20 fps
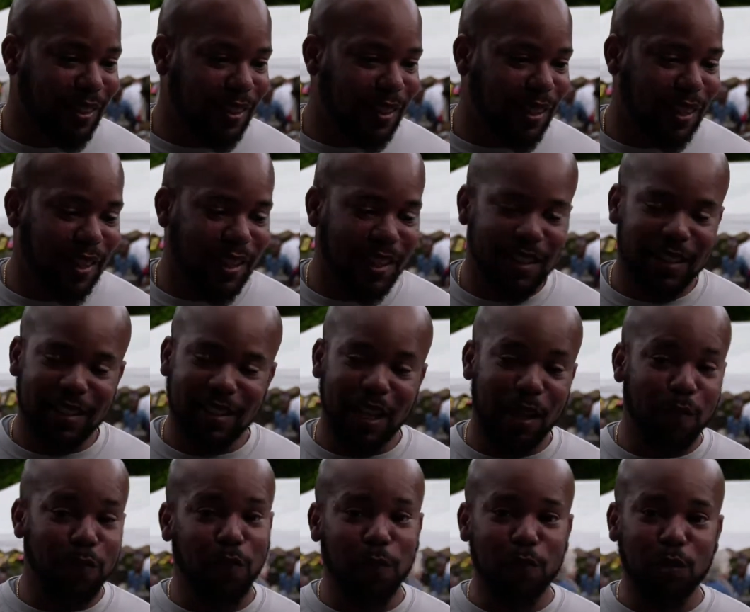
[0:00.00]
And it
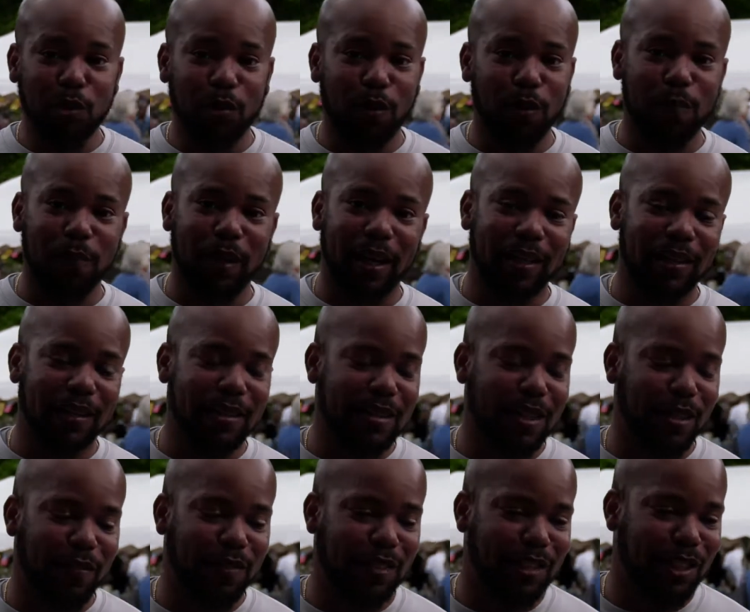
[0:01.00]
came from Europe back in the
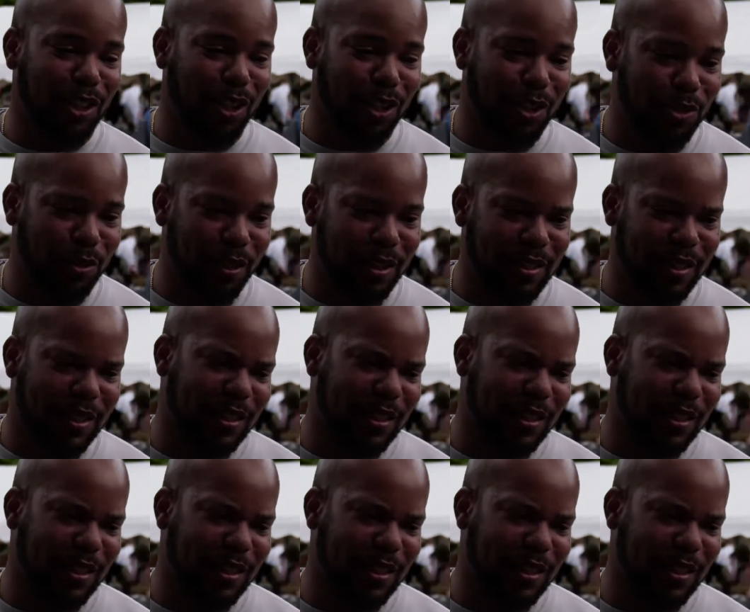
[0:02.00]
1700s